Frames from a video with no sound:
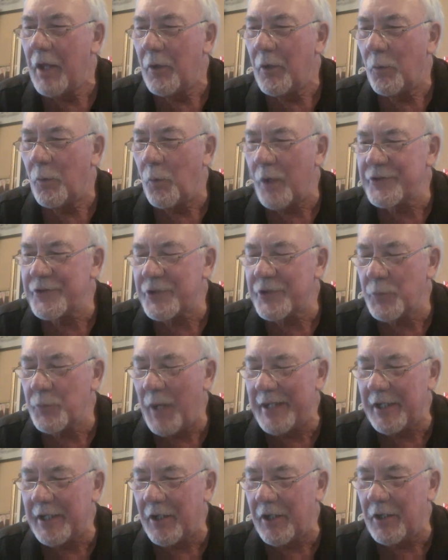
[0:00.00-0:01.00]
what's the
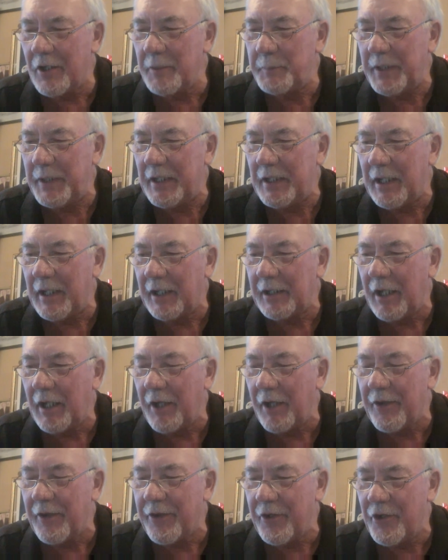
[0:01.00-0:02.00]
weather going to be like
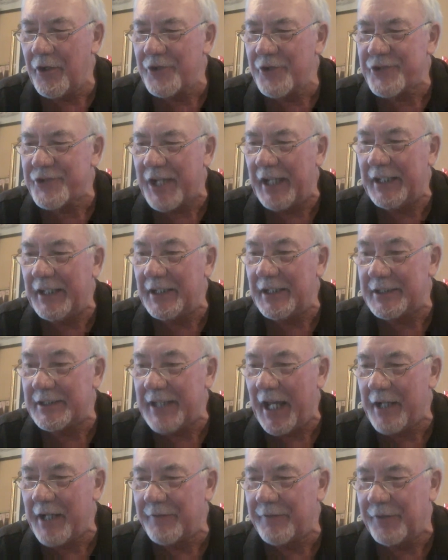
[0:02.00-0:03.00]
on Thursday at
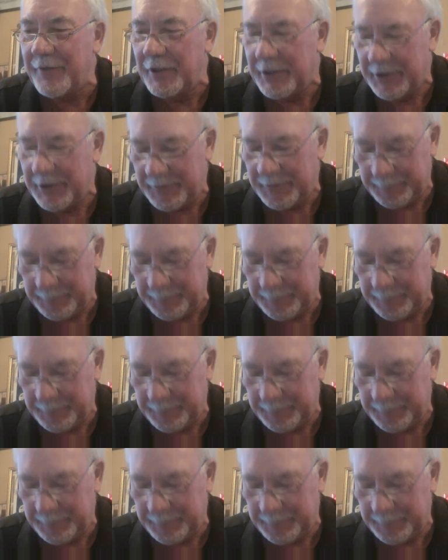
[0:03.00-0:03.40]
Hereford?